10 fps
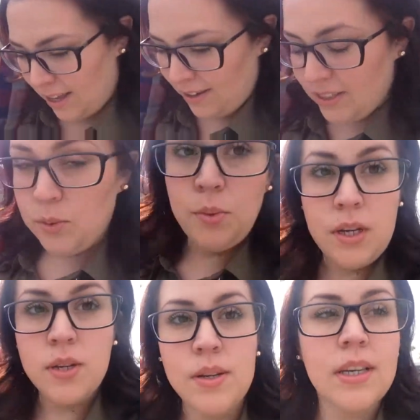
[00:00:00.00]
It was
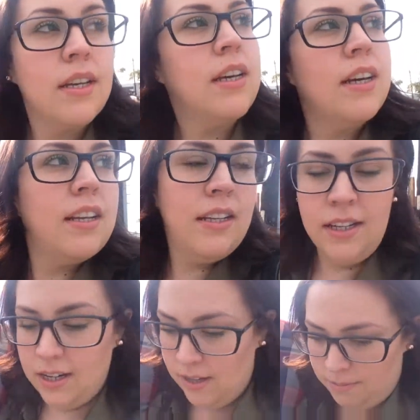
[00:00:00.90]
really, really good,
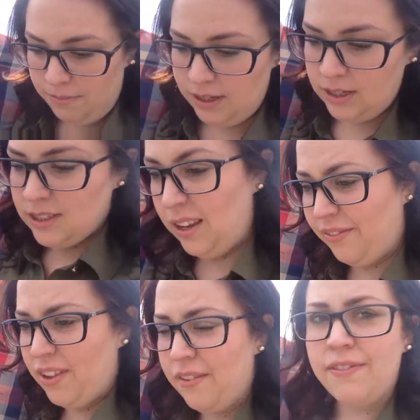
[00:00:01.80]
um, except
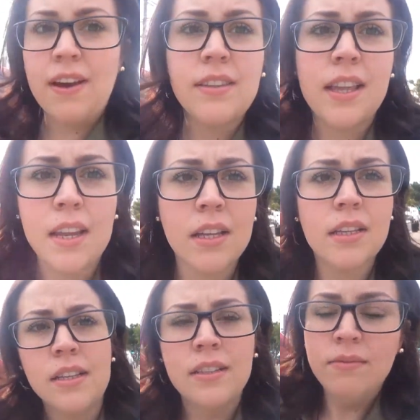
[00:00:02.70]
for the fact that I
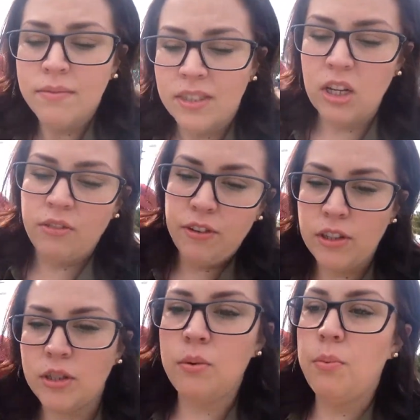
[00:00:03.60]
don't feel too